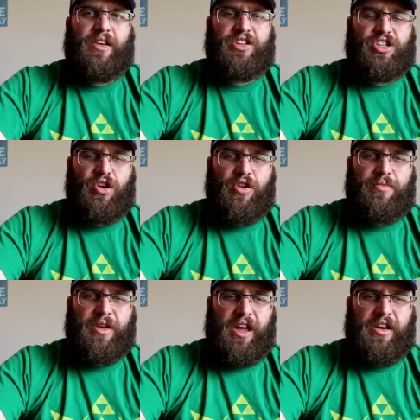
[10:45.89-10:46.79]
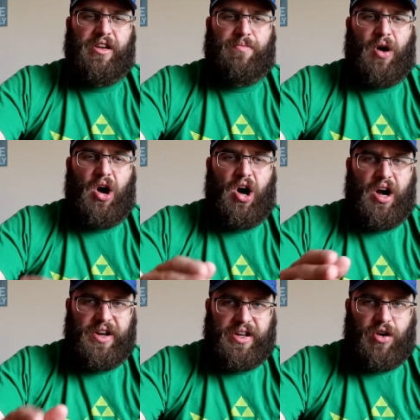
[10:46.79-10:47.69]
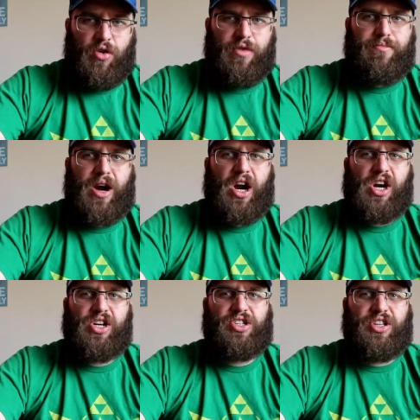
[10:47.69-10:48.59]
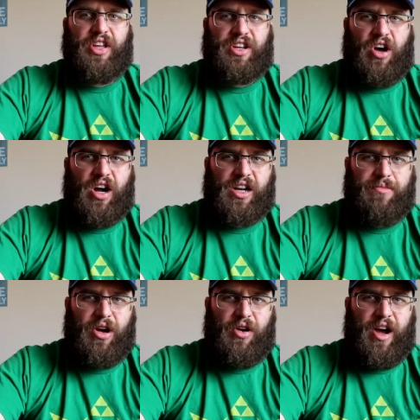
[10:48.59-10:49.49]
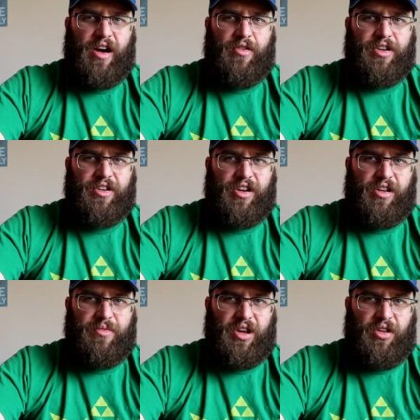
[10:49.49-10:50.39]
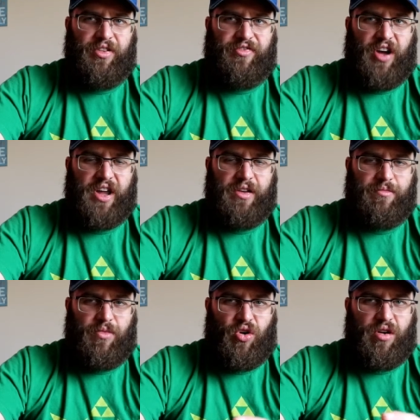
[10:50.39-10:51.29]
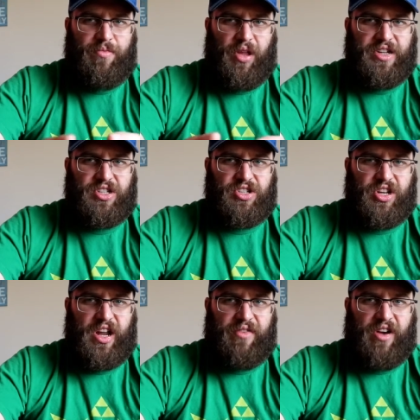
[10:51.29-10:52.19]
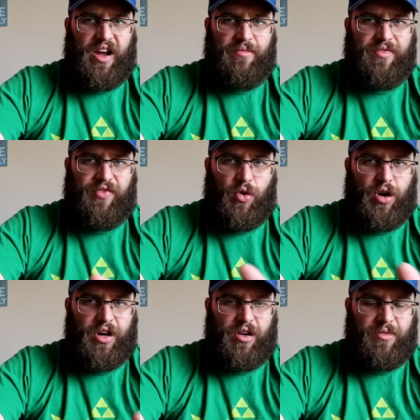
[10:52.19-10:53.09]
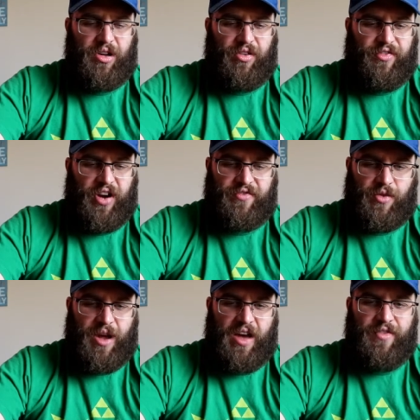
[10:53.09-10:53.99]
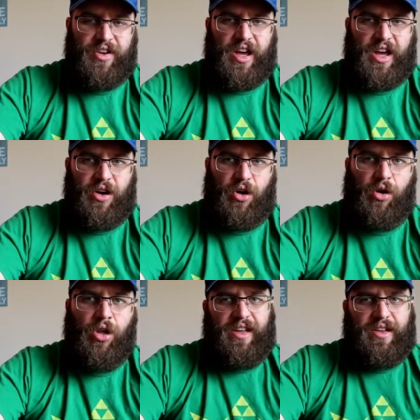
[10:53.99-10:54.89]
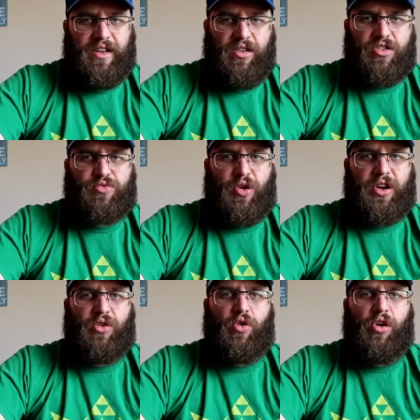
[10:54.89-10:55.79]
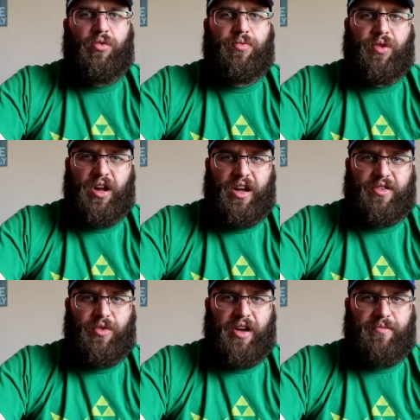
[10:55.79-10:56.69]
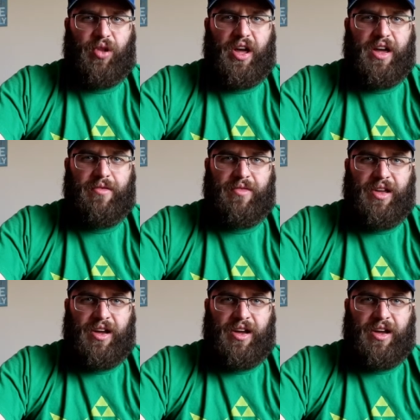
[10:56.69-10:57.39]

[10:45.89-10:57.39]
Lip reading: They showed him getting in a pod and going to Mars, and they talked about how you're going to be able to fight in more places than you ever have before. You're going to be able to fight from heaven to hell. It looks pretty cool. We don't have to wait and play it.